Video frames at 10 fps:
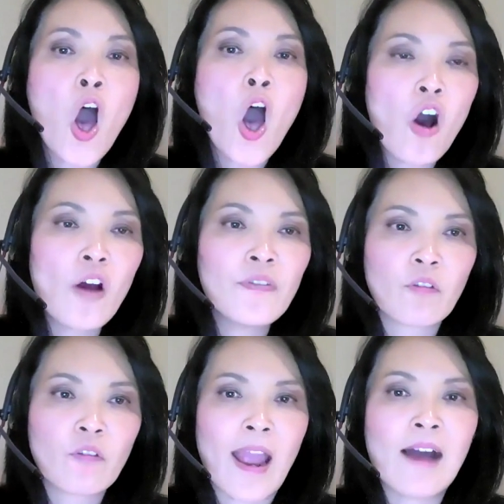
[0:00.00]
on the
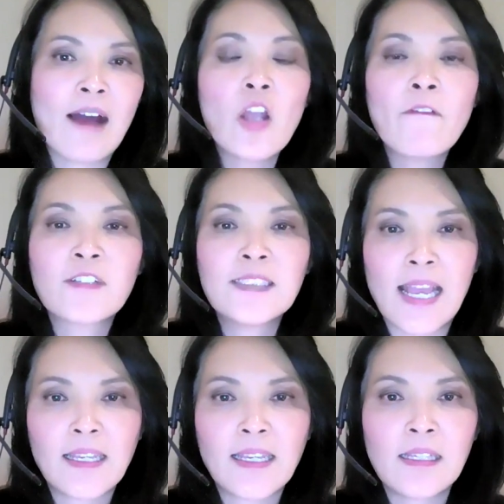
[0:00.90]
ground for
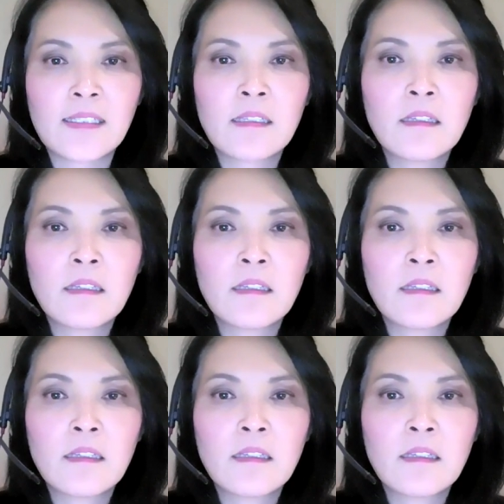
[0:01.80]
decades.